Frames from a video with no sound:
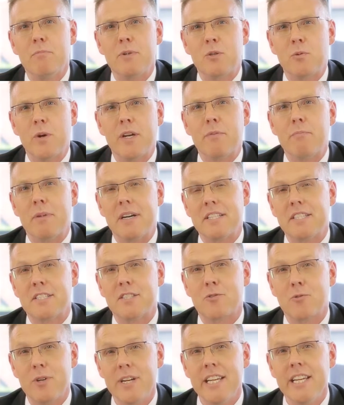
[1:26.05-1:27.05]
between months
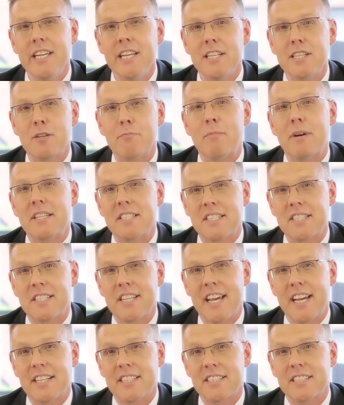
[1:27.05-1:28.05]
3 to month
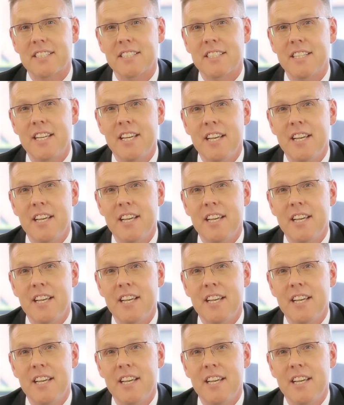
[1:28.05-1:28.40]
6.